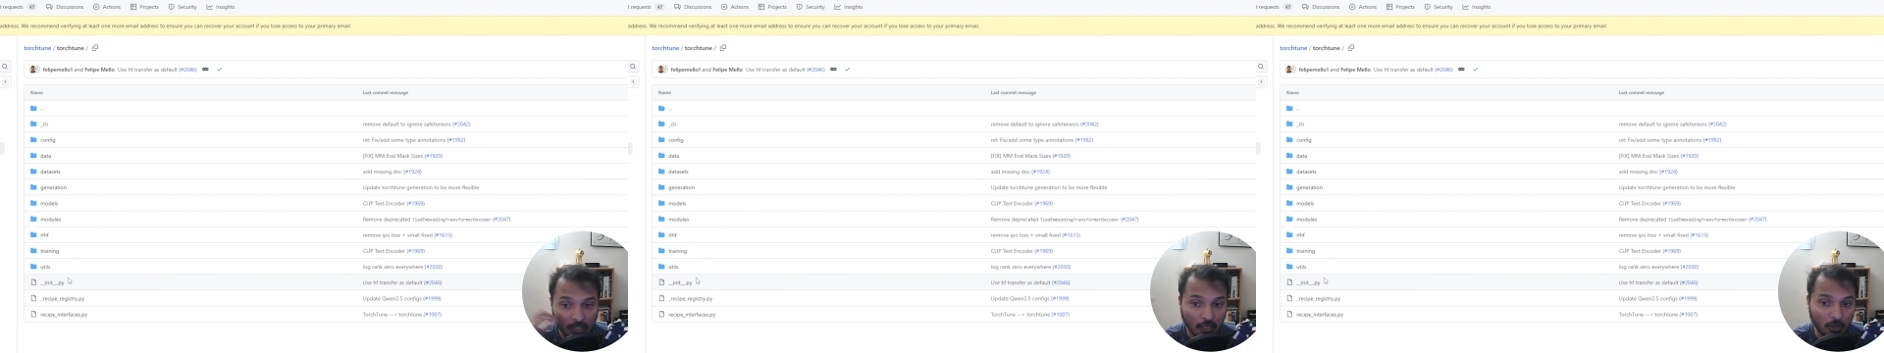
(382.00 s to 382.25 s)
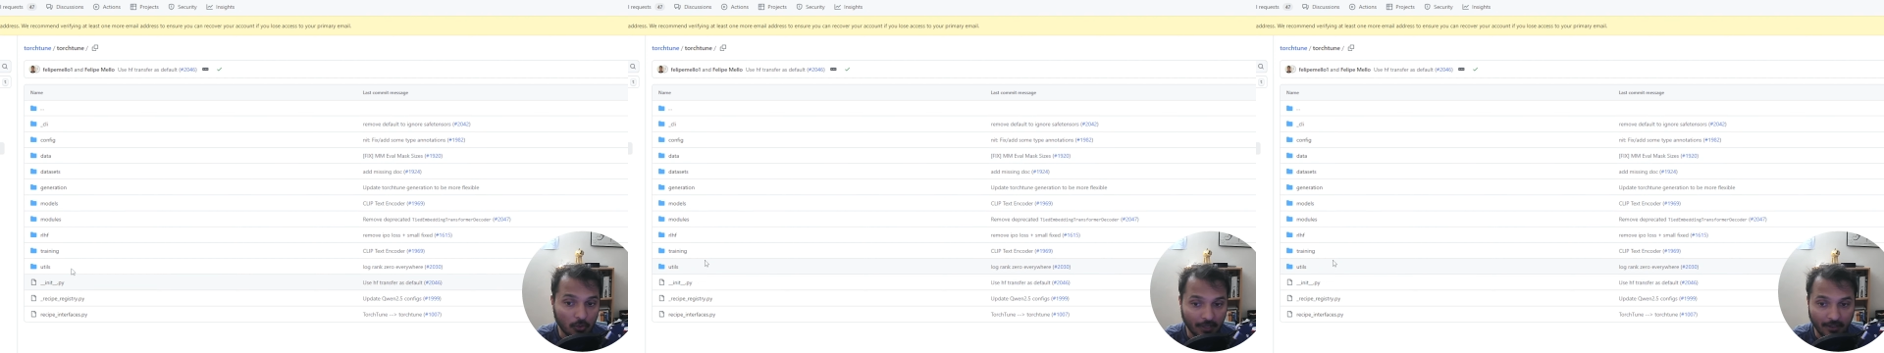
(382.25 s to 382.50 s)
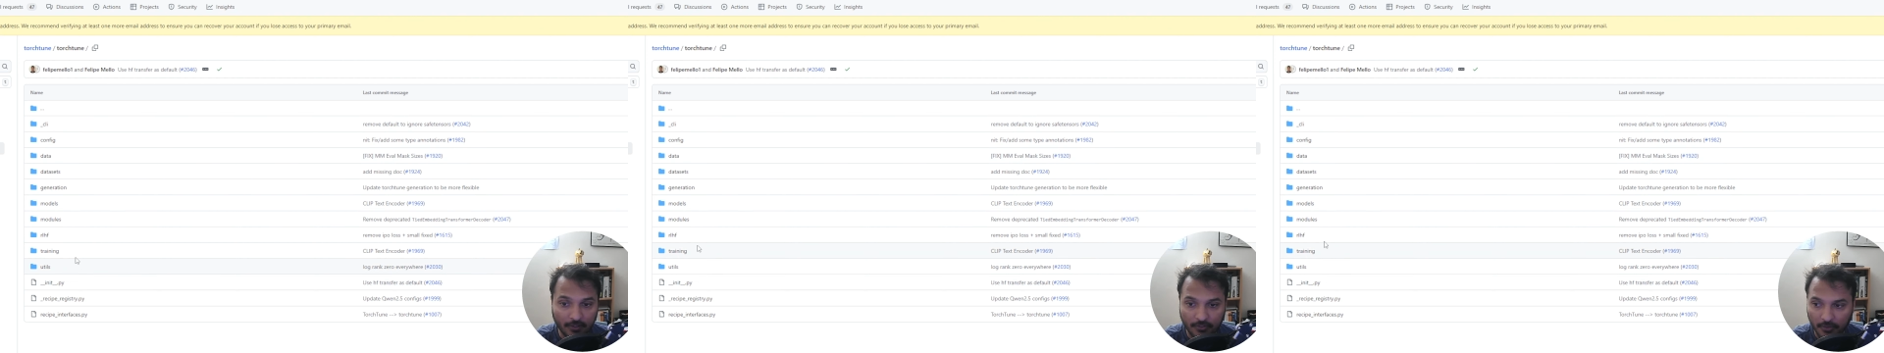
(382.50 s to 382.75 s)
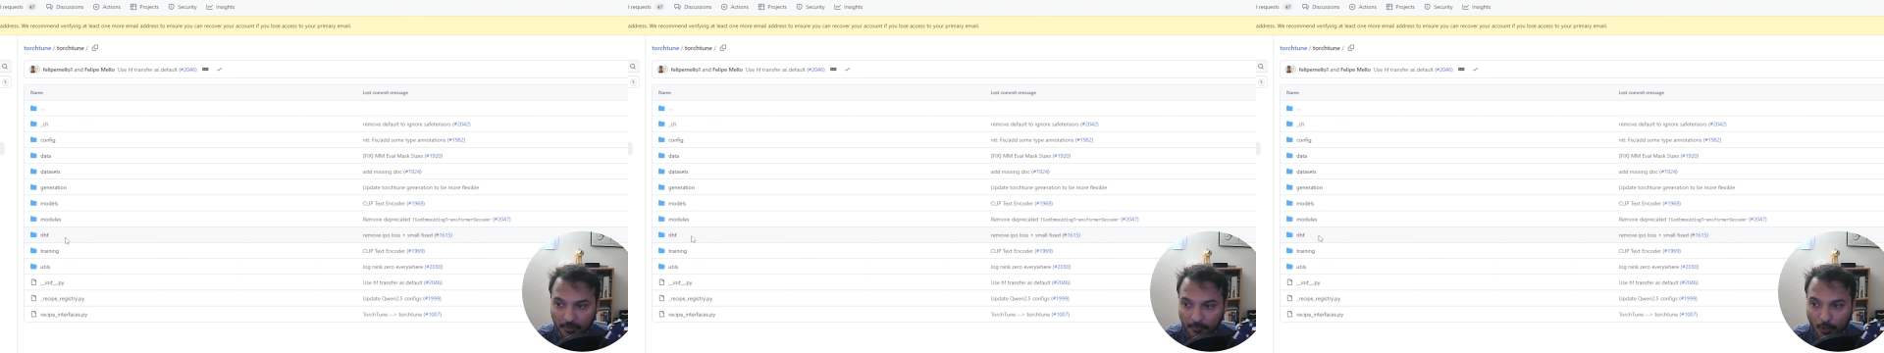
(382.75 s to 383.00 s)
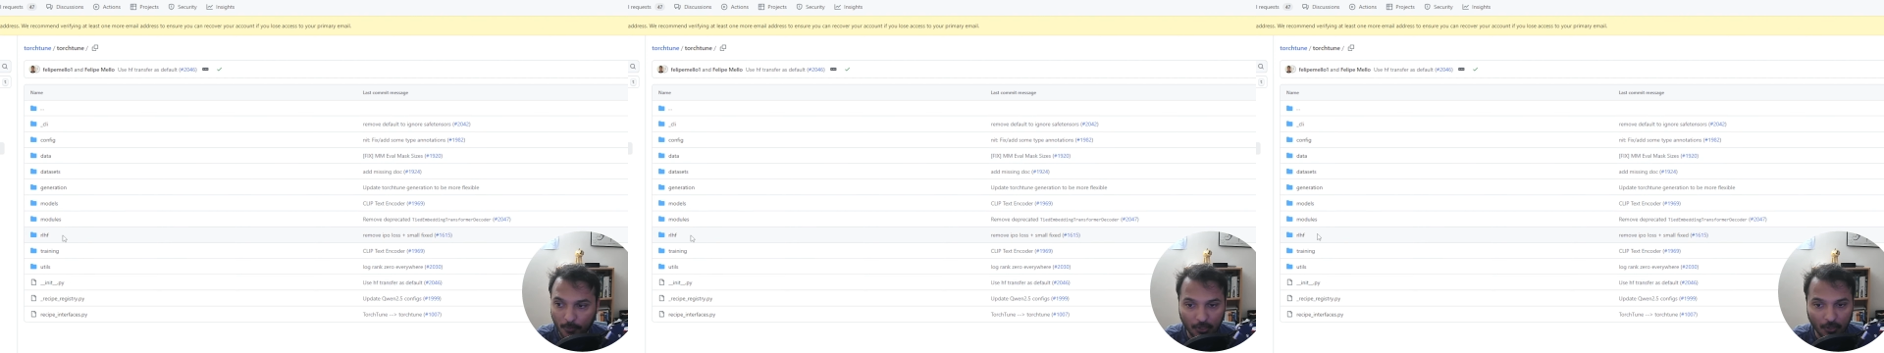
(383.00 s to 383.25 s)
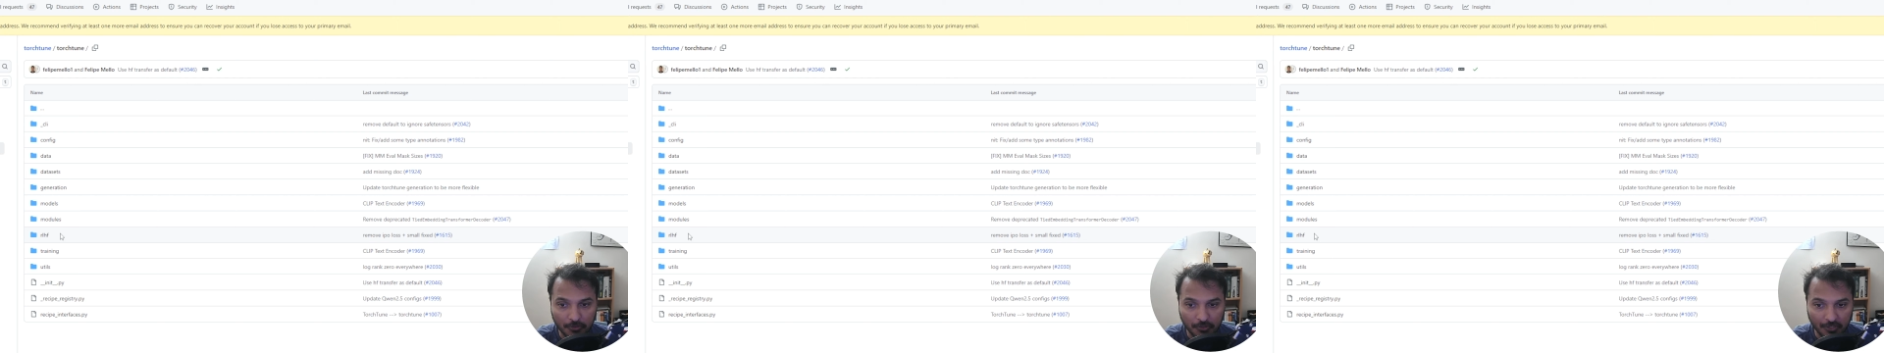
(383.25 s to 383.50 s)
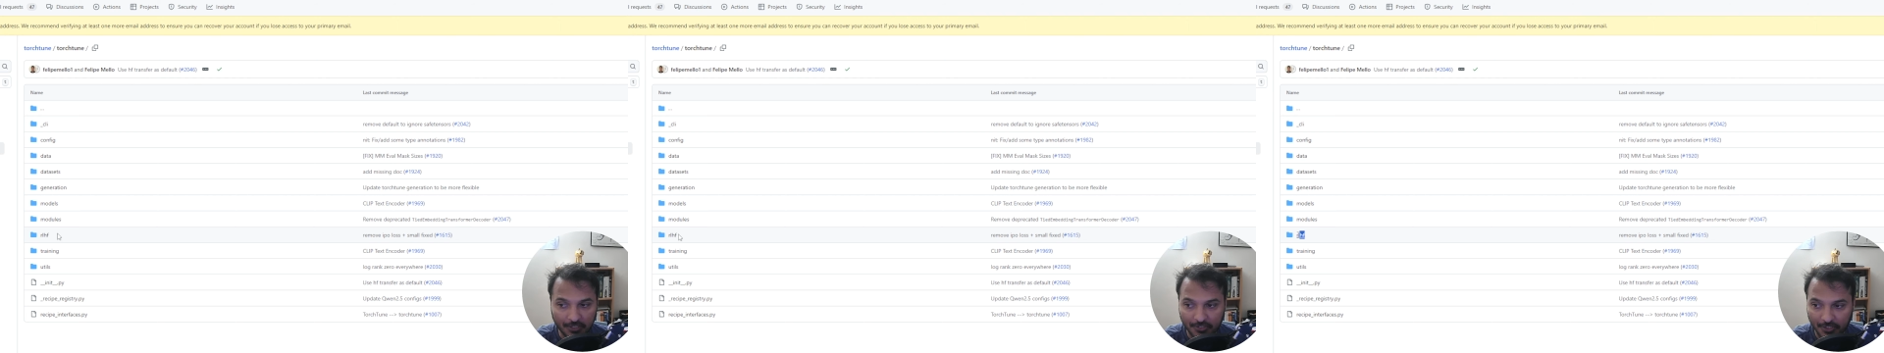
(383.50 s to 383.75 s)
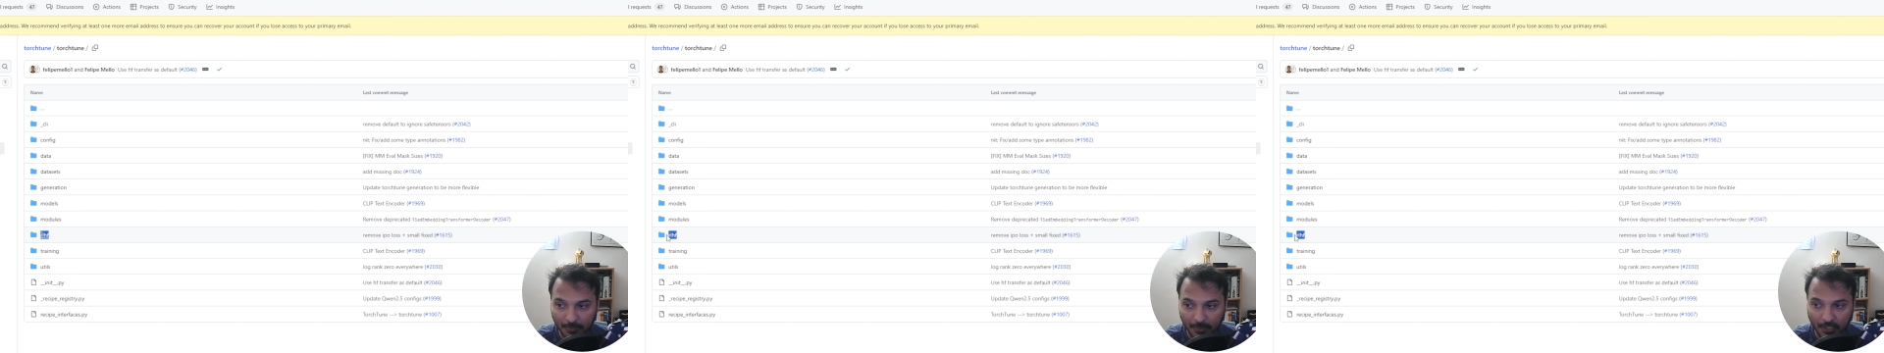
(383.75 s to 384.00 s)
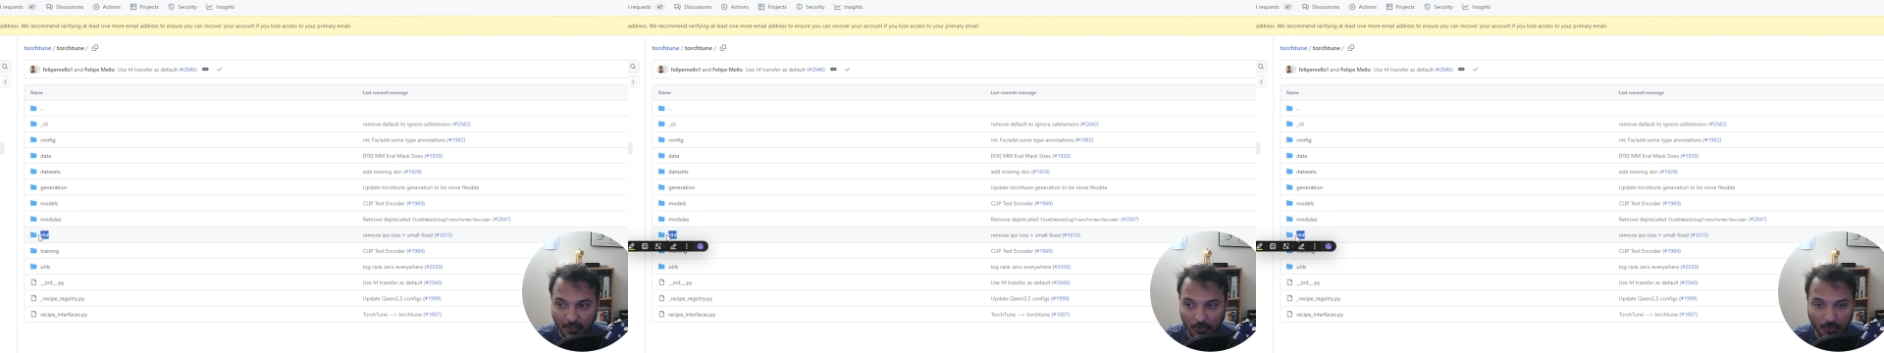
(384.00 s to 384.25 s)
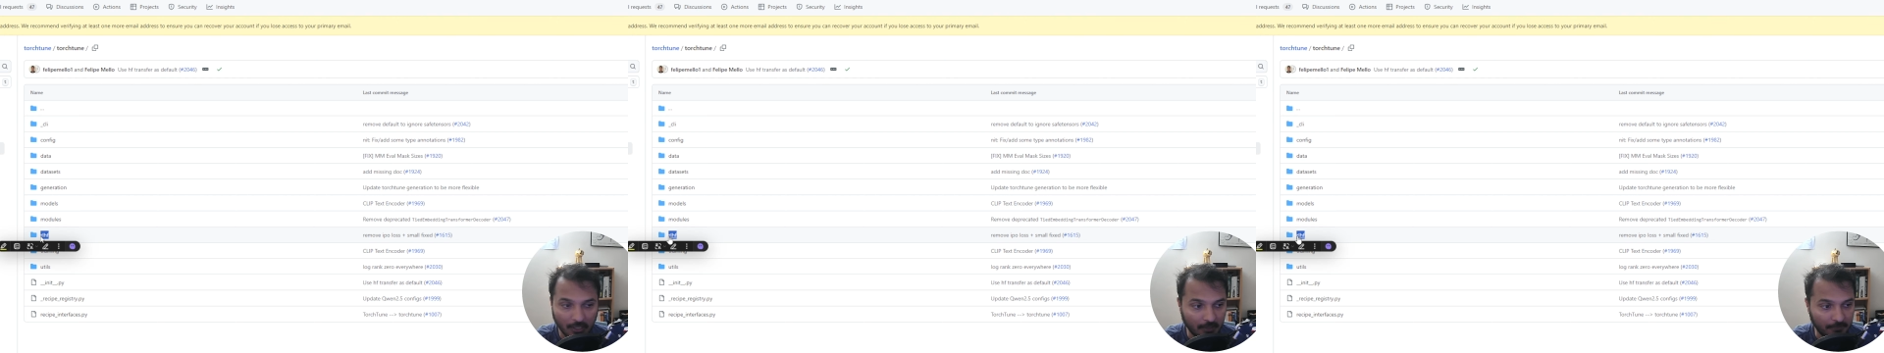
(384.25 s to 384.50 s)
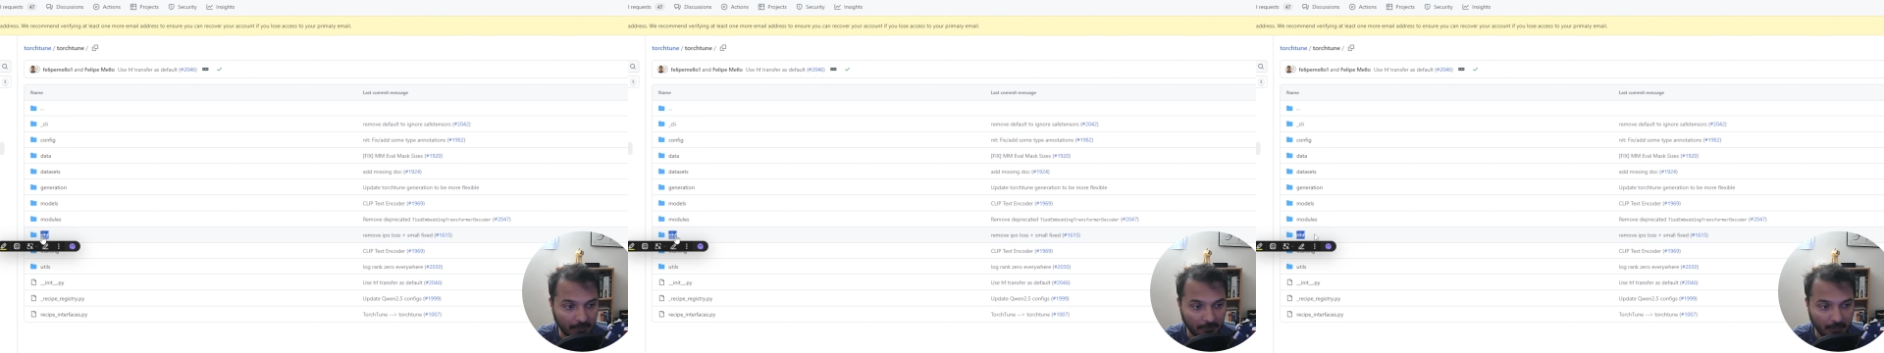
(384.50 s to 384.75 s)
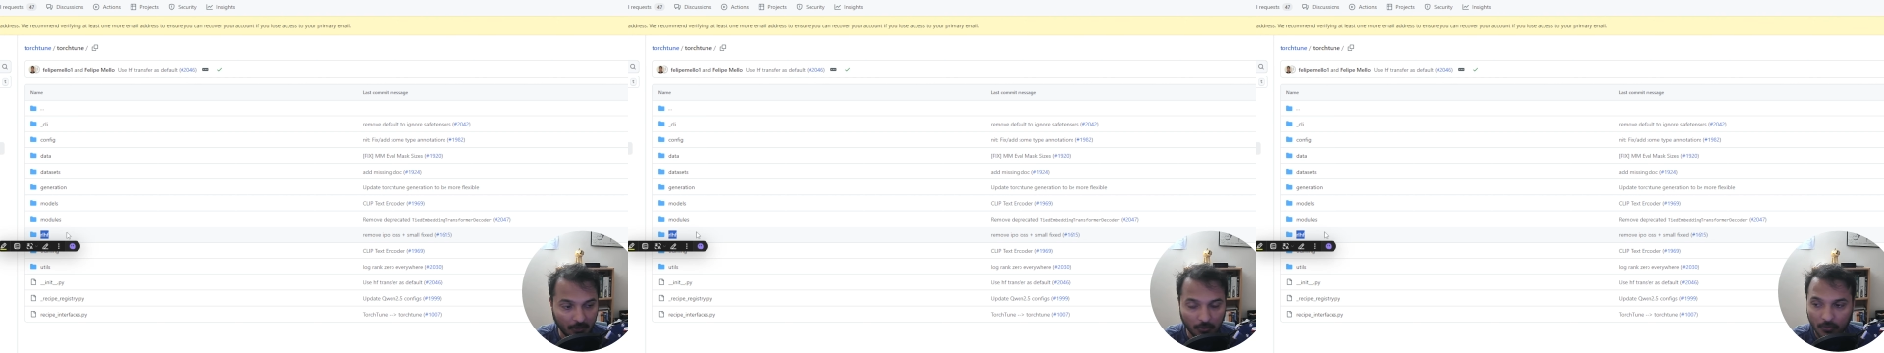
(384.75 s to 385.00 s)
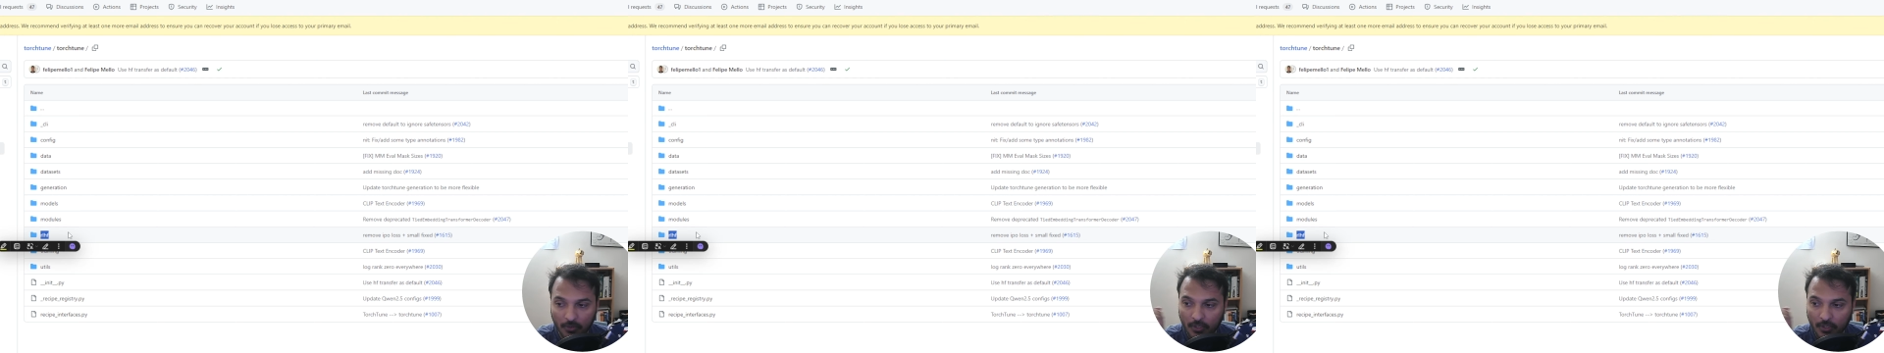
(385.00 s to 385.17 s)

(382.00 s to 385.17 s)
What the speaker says: Oh yeah, so it probably also does DPO and PPO.